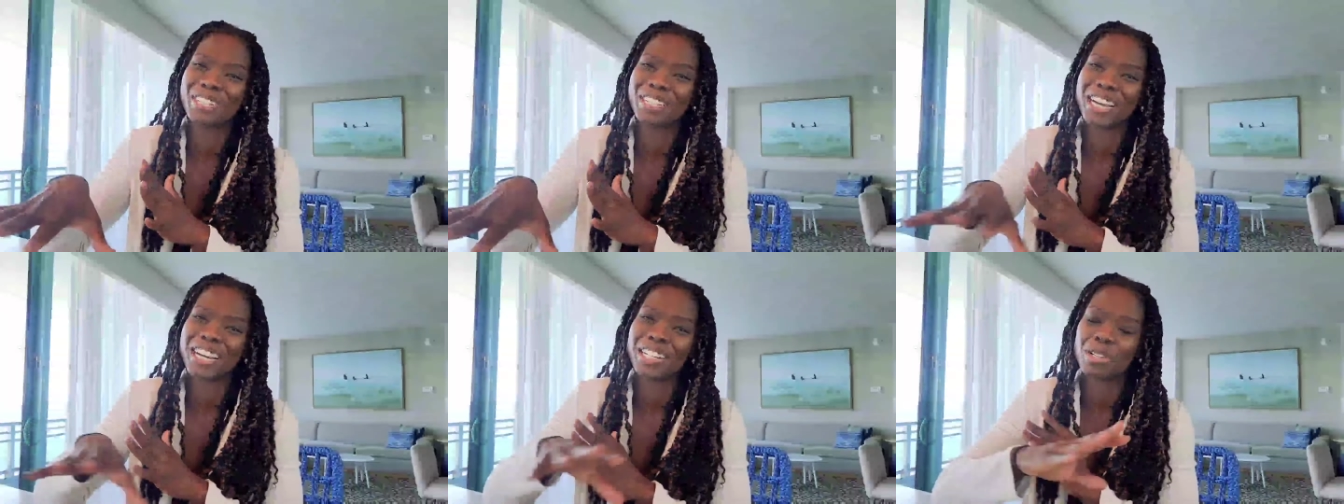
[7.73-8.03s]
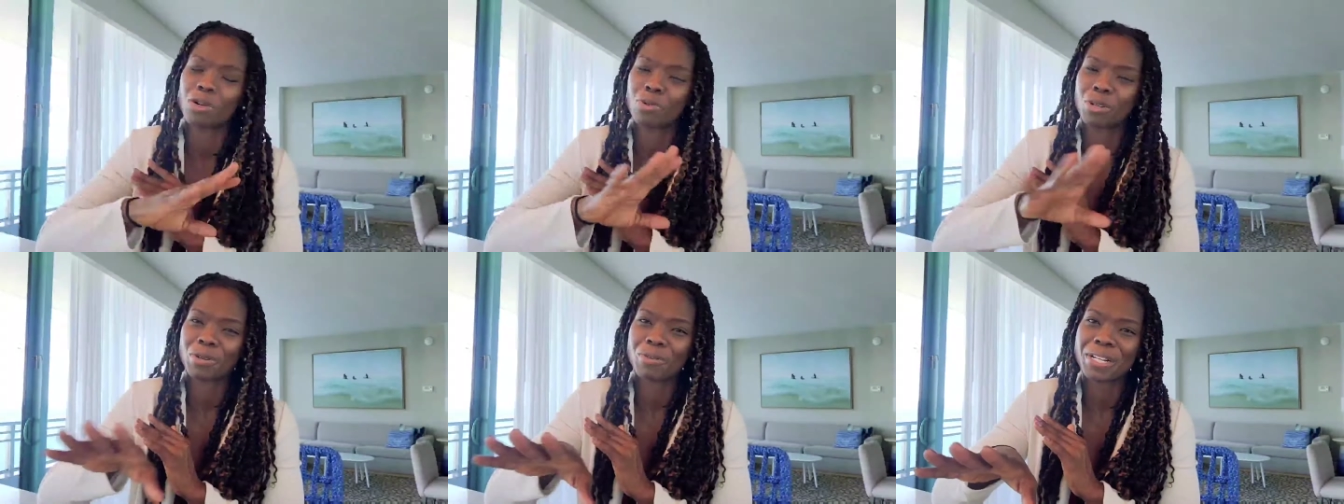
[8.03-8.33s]
it. I
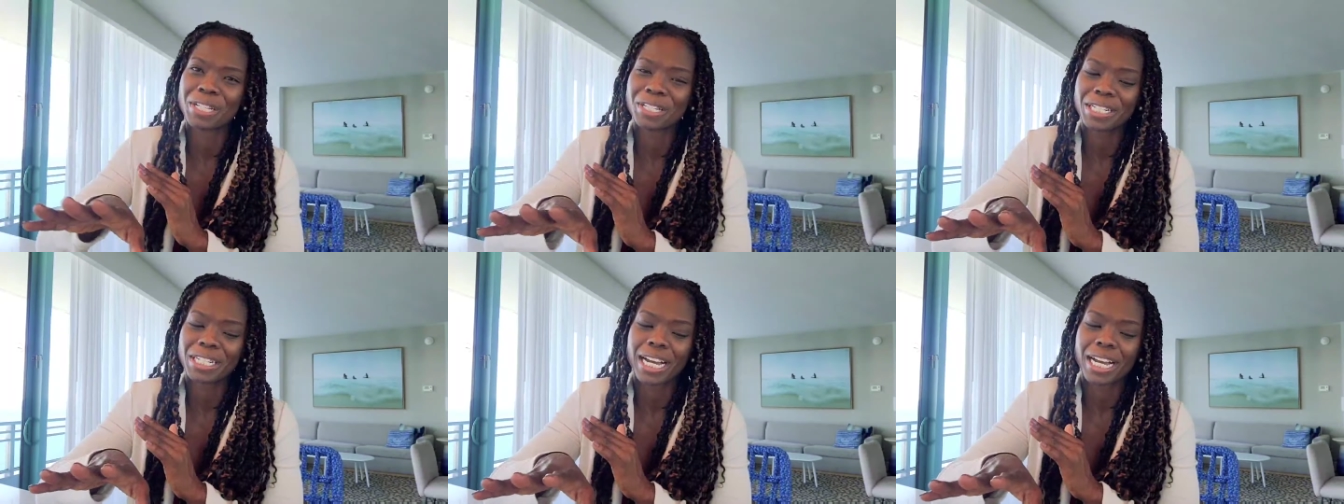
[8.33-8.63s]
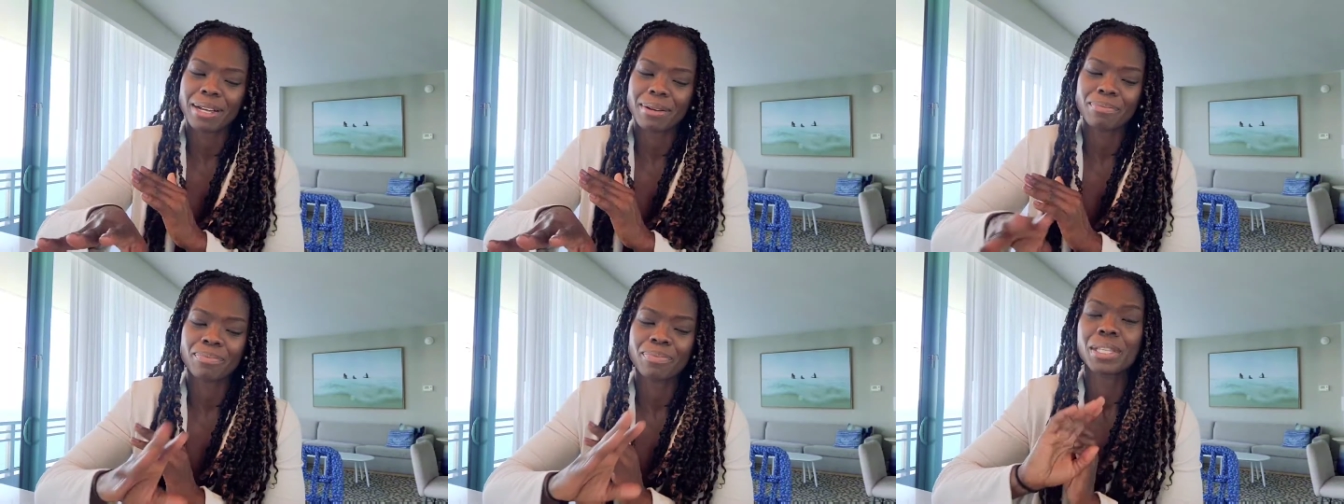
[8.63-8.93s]
don't wanna waste your
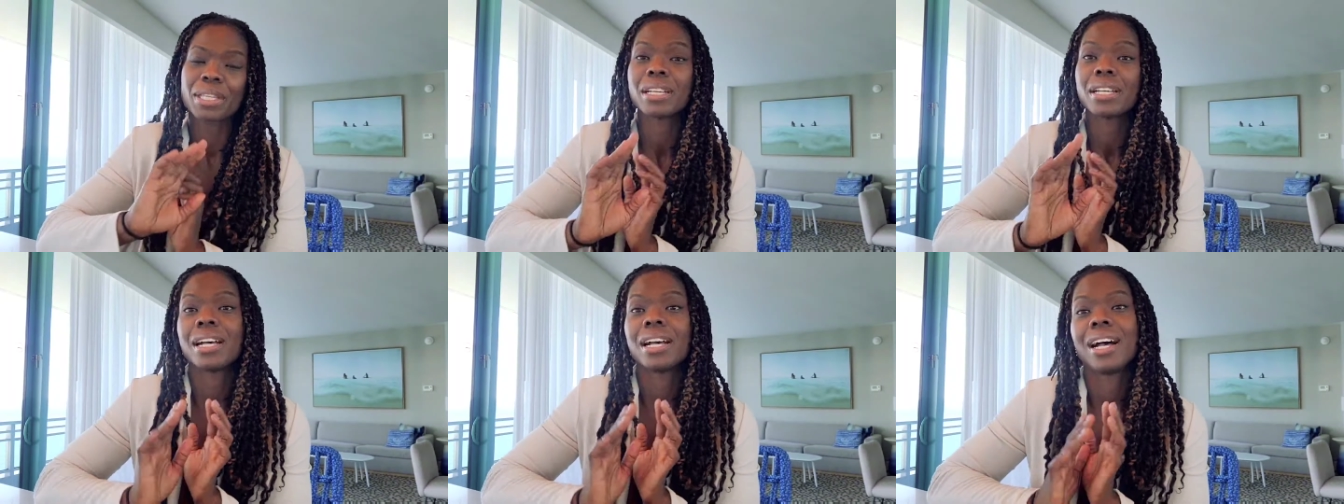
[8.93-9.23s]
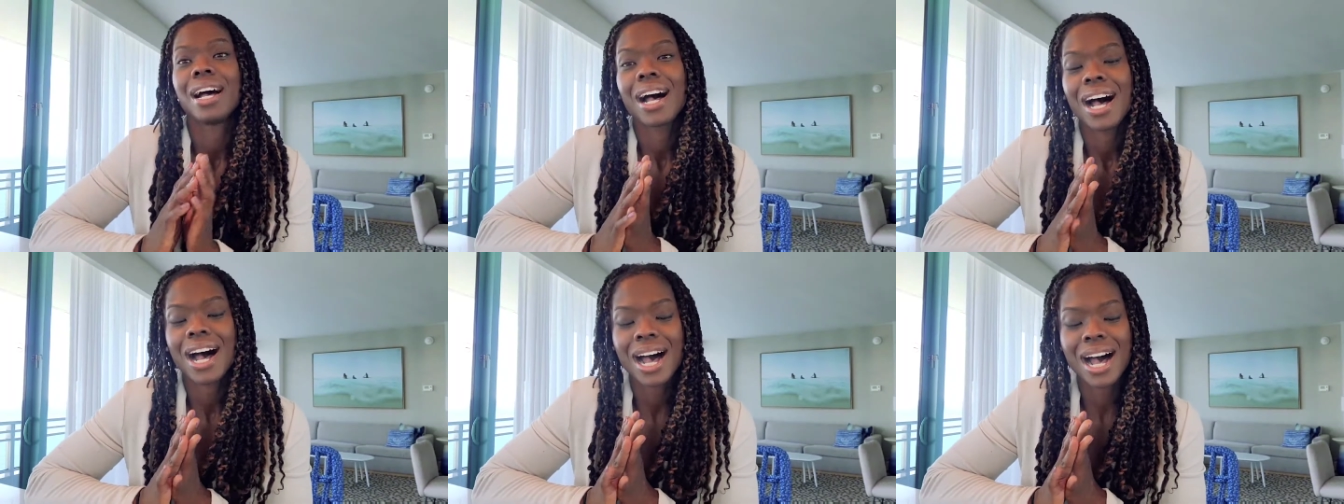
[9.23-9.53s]
time.
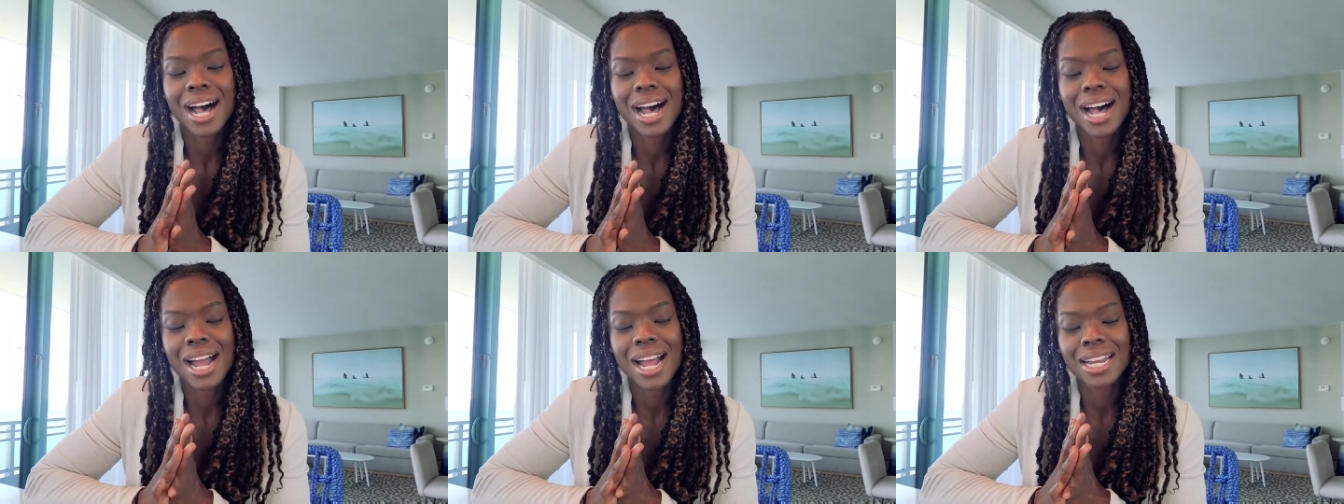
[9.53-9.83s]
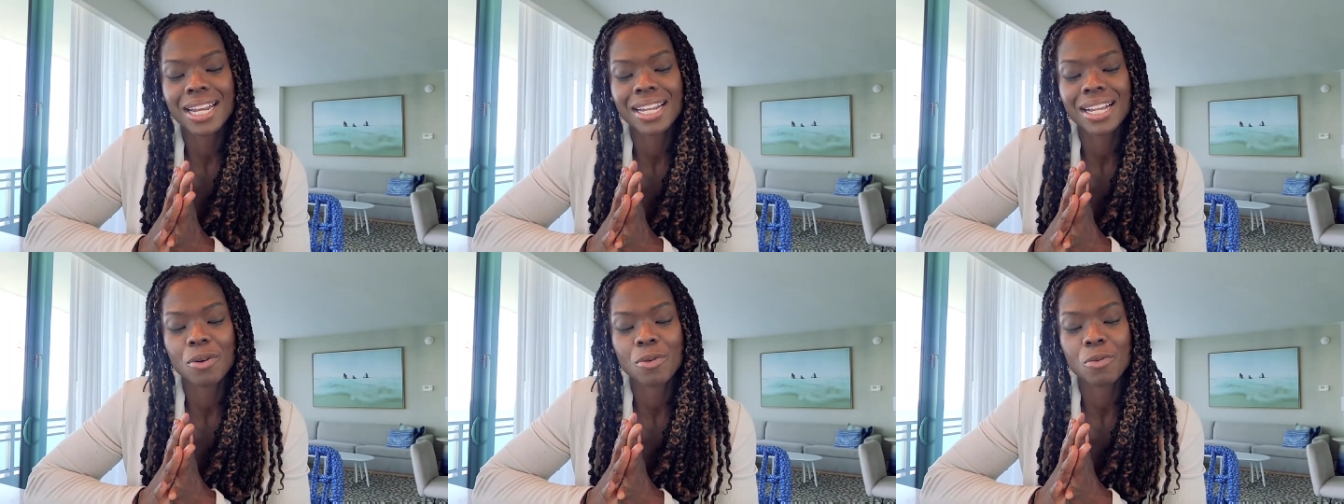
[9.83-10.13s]
And
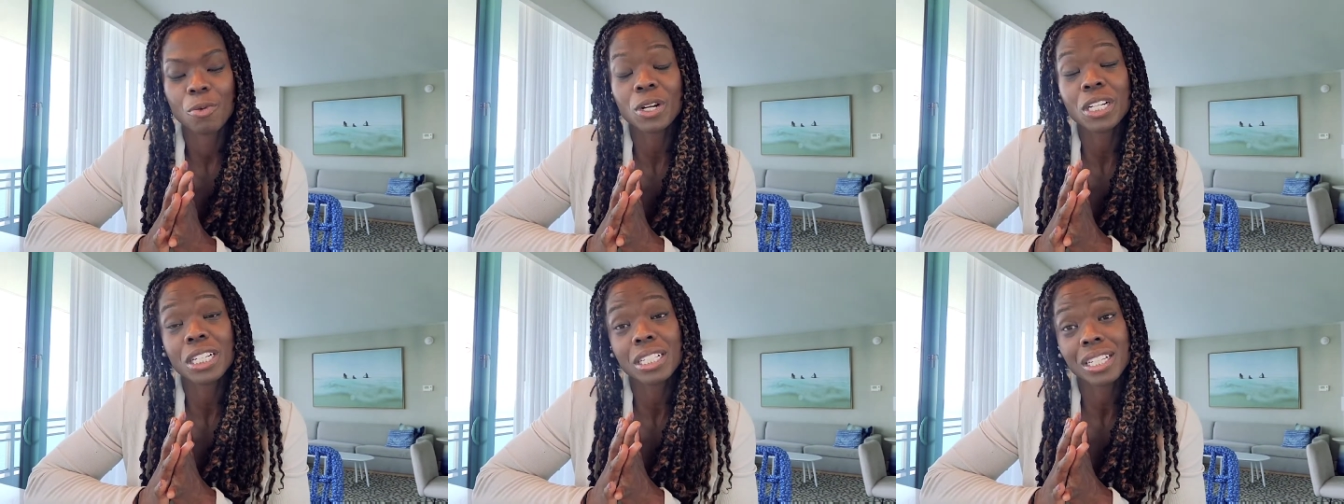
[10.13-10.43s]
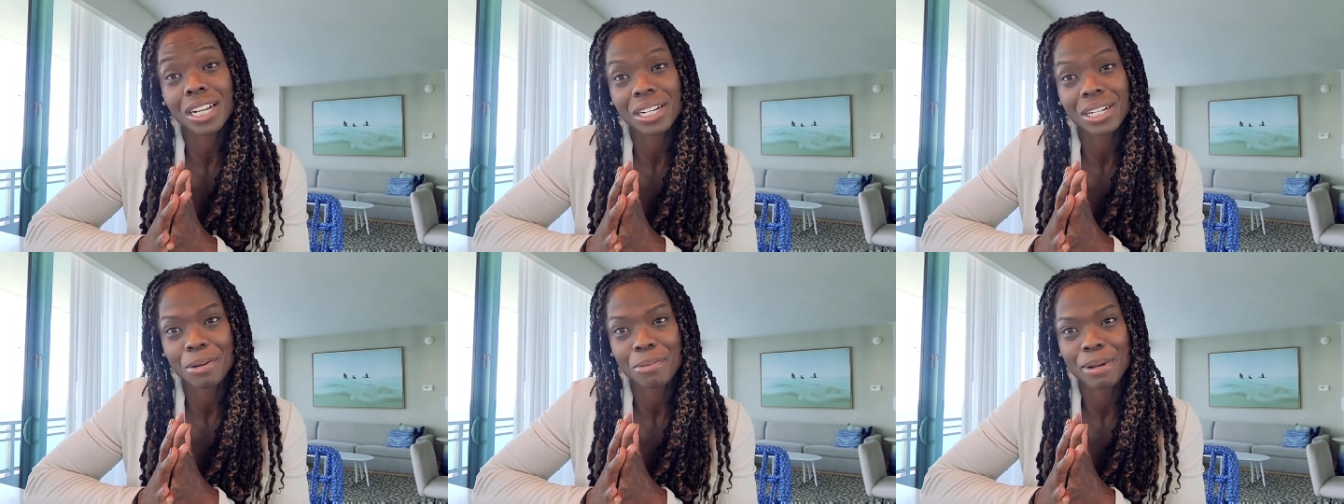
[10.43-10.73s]
we're gonna
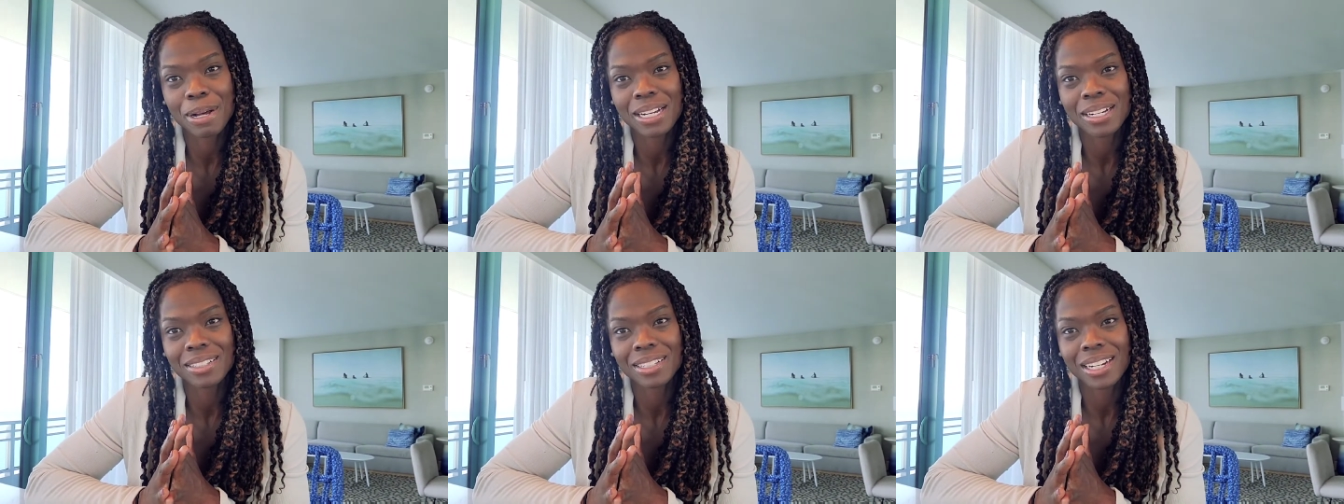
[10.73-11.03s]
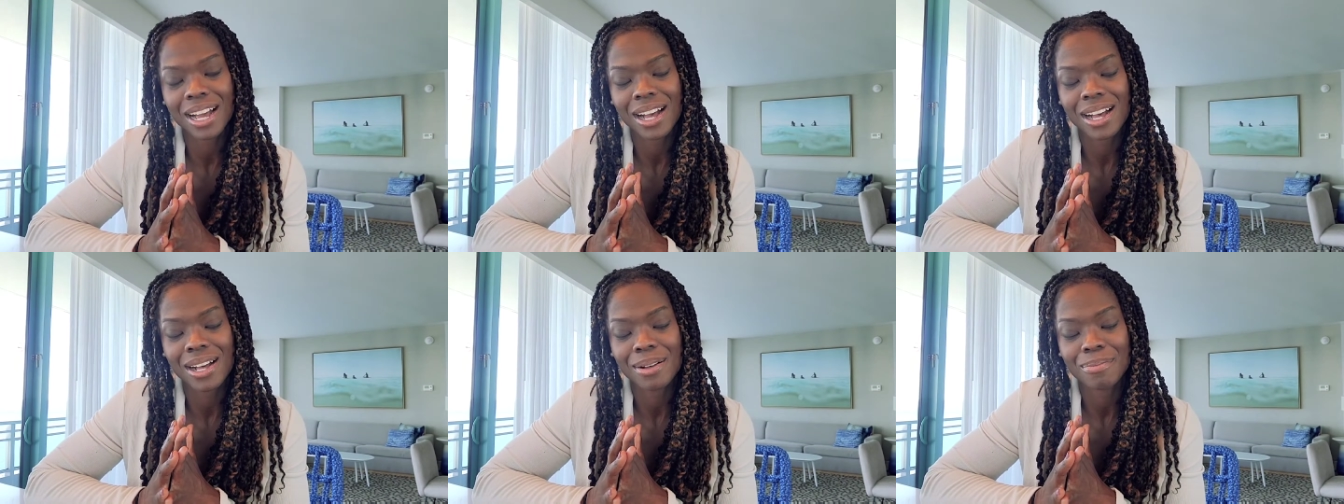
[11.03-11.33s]
talk about
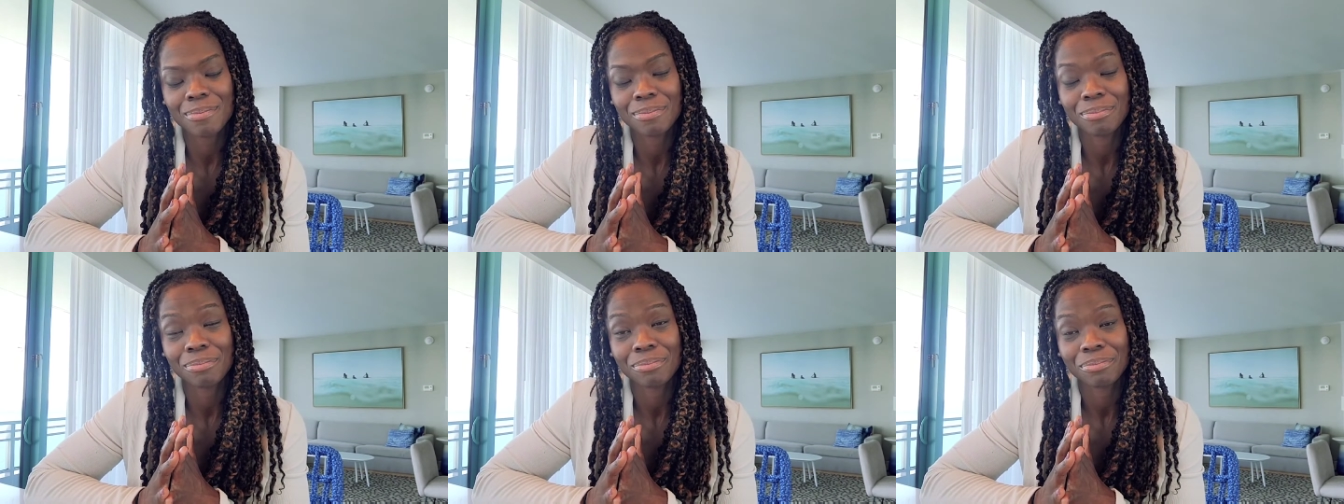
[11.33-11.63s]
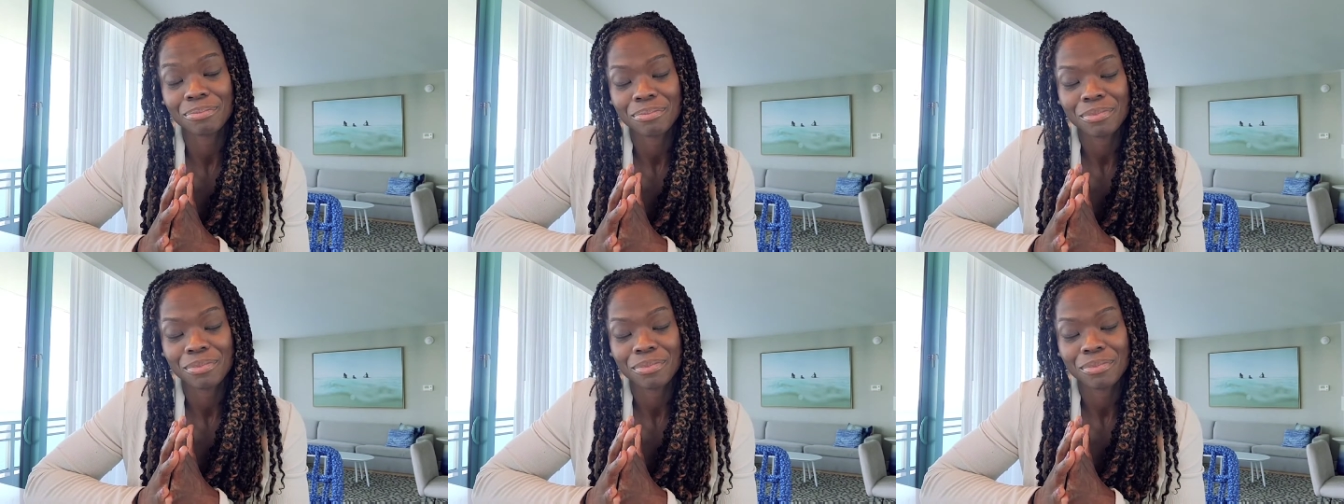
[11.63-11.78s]
um,